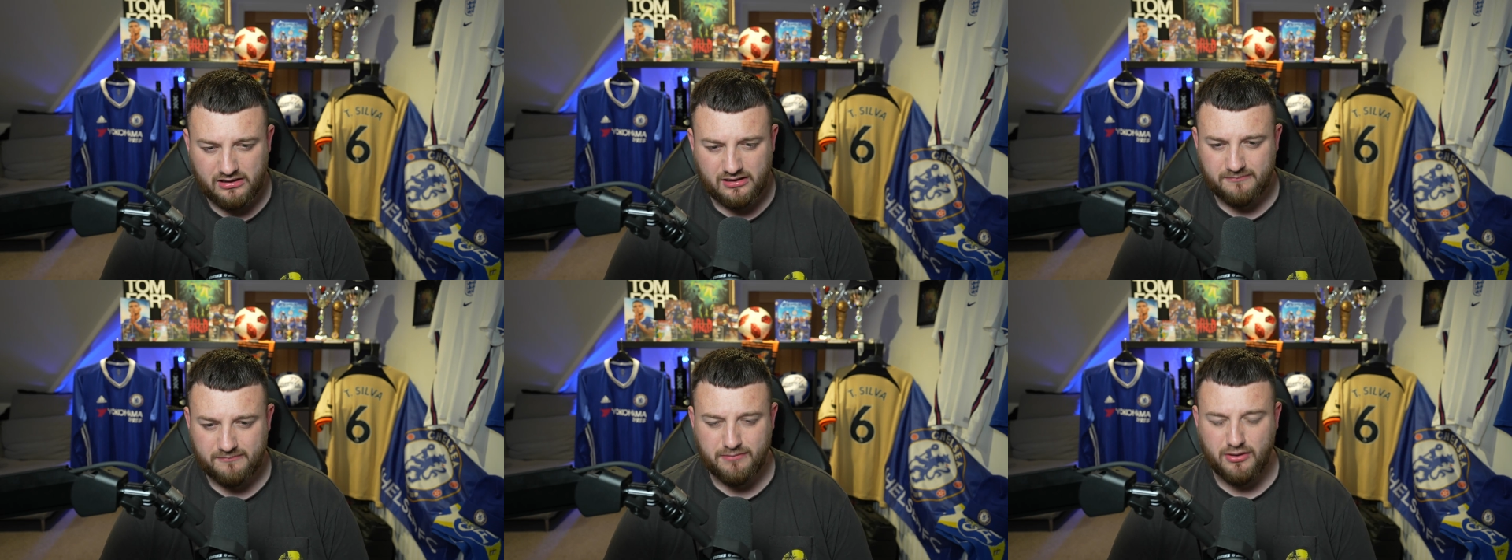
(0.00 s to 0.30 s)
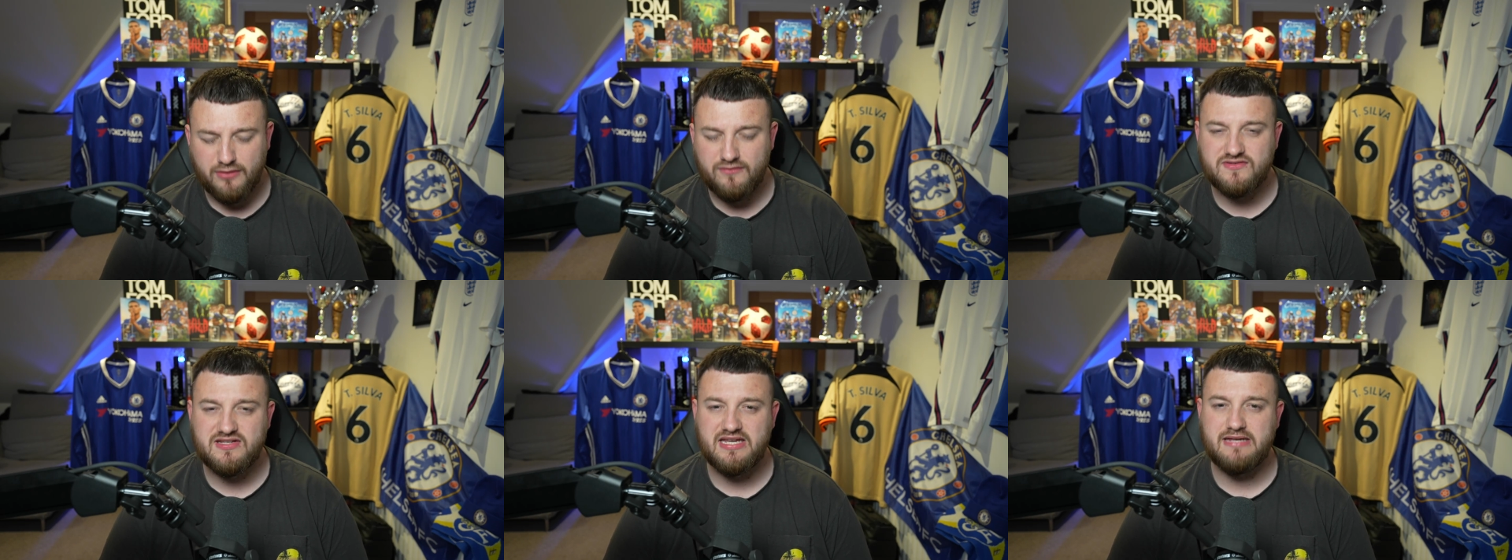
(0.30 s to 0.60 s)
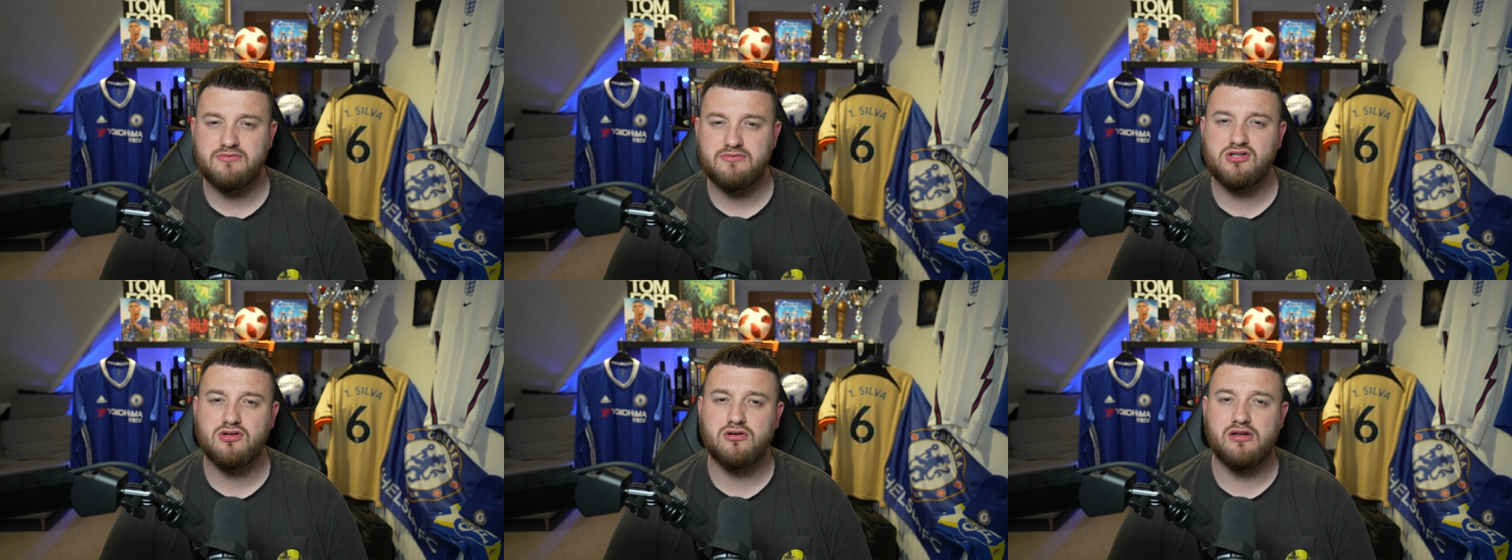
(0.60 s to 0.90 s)
Both
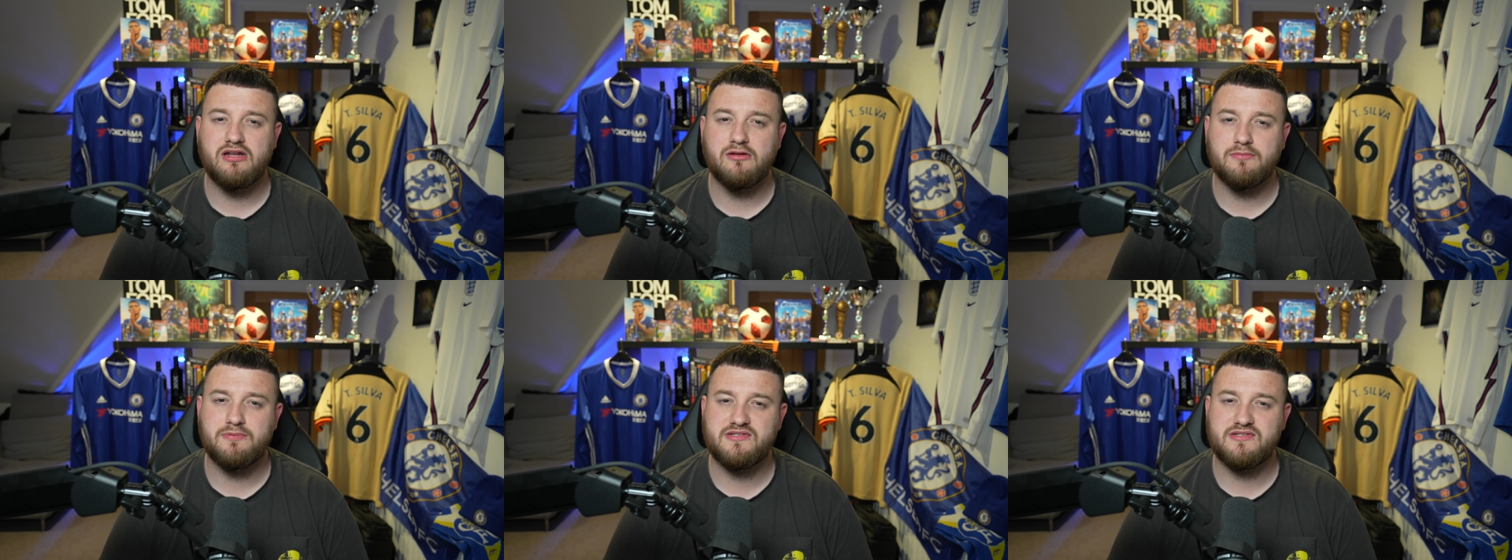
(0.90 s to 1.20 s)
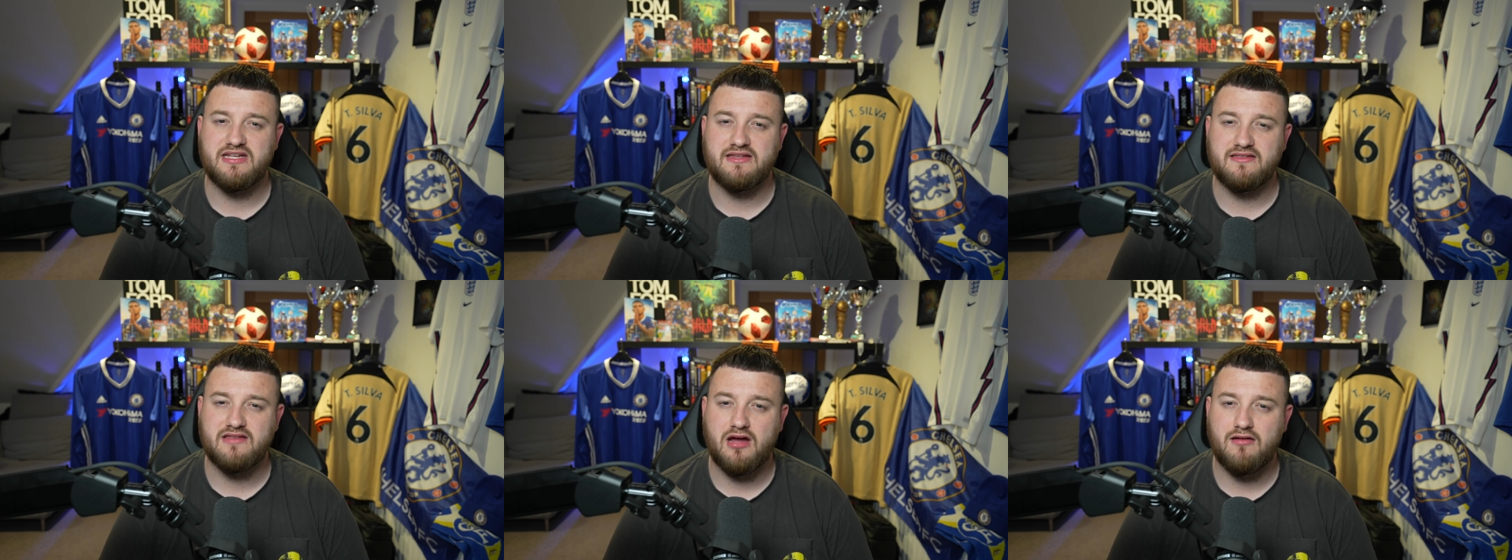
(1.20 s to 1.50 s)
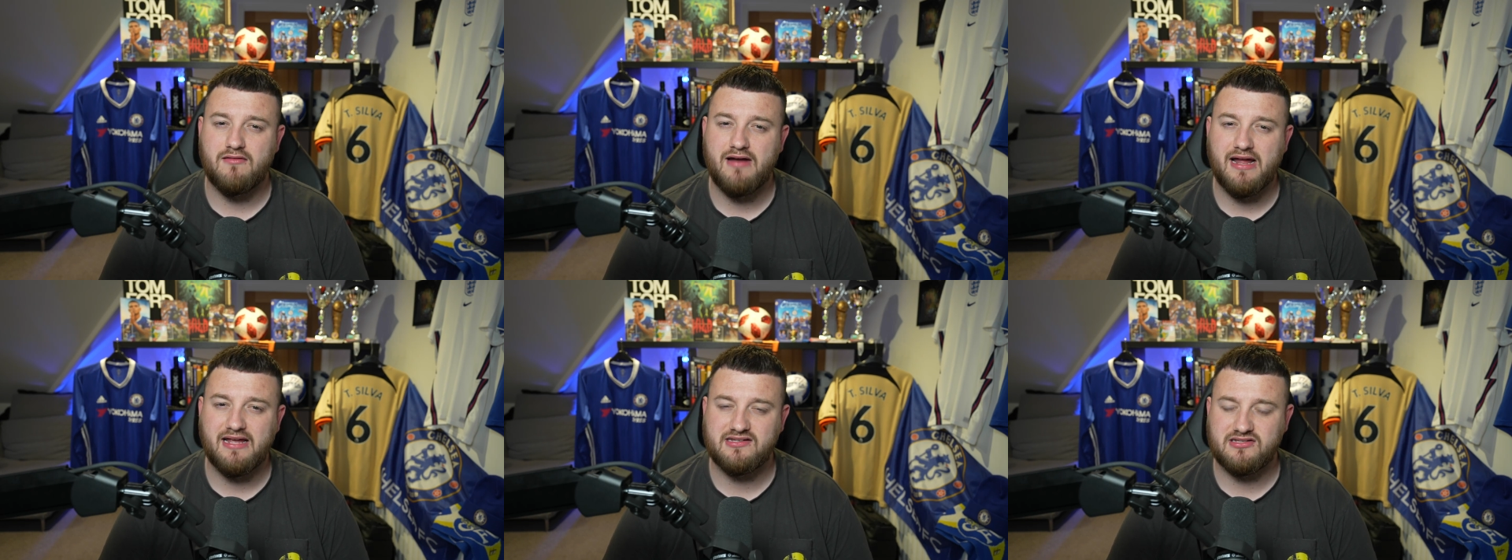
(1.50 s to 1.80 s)
teams have gone in opposite
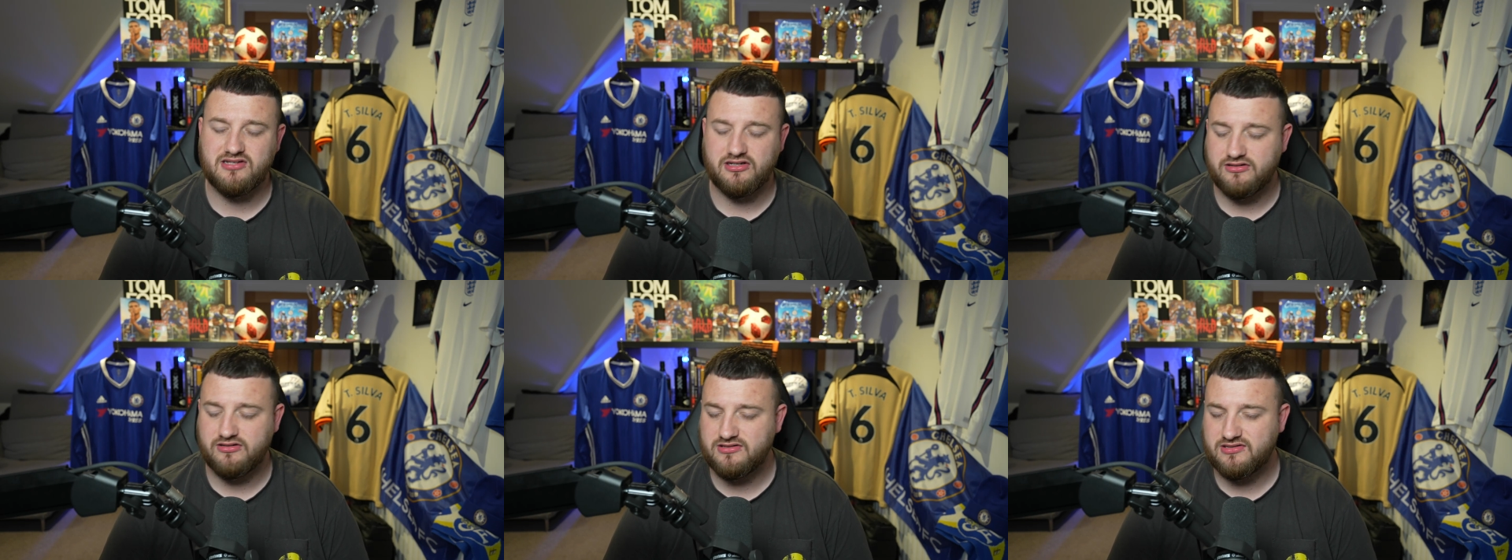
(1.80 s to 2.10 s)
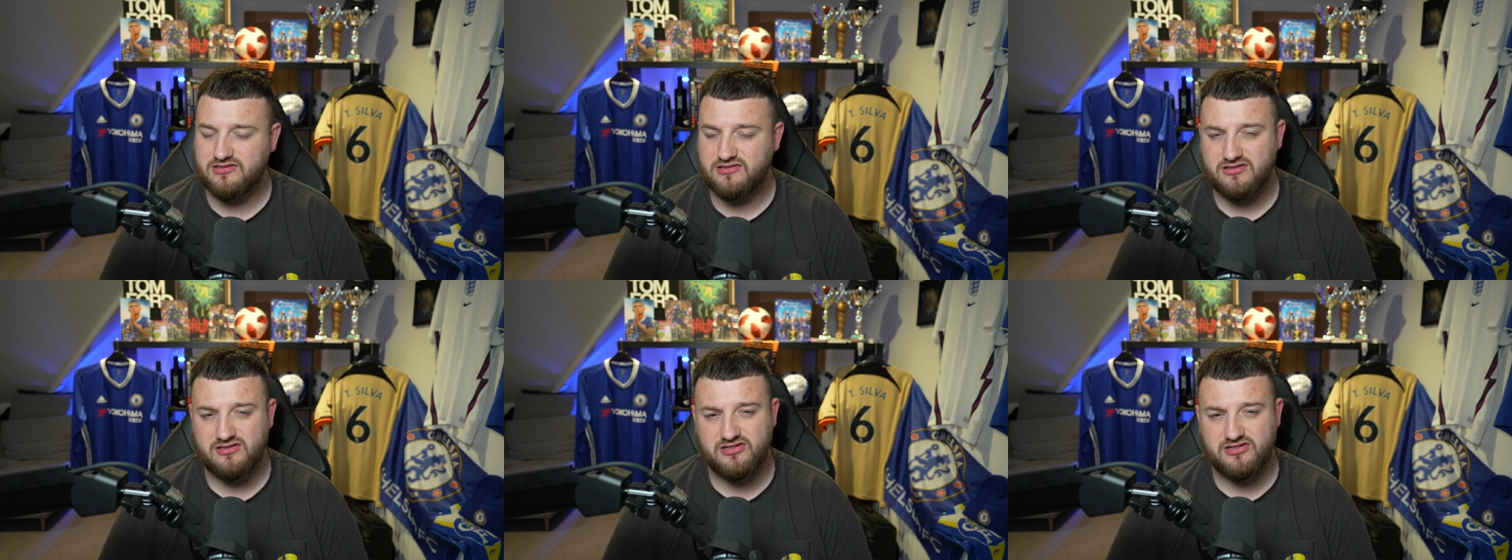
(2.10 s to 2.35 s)
directions.